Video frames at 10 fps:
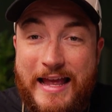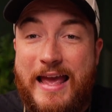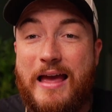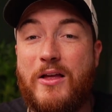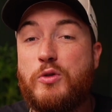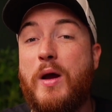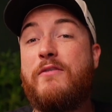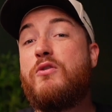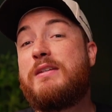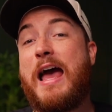and that's why
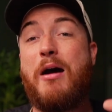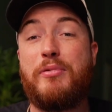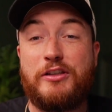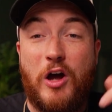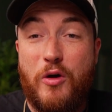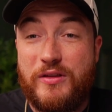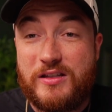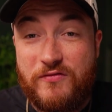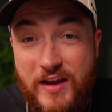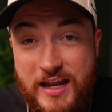if you tap below
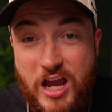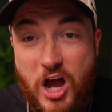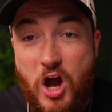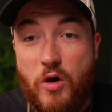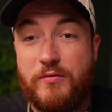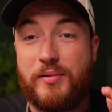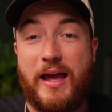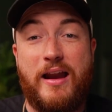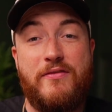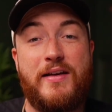this video and
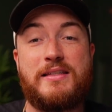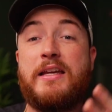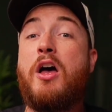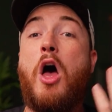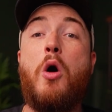plan a visit,